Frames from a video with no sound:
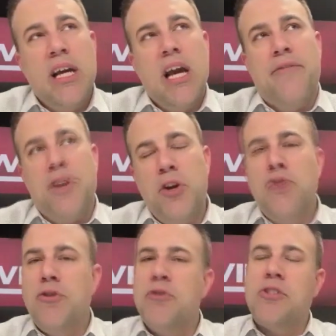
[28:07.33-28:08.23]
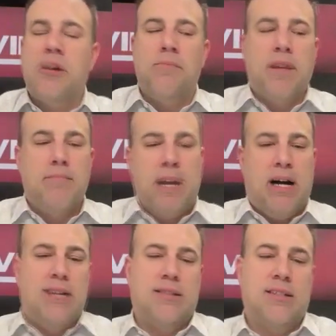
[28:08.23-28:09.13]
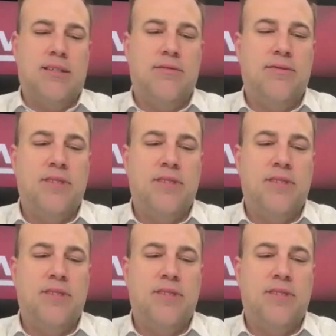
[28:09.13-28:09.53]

if you do something positive,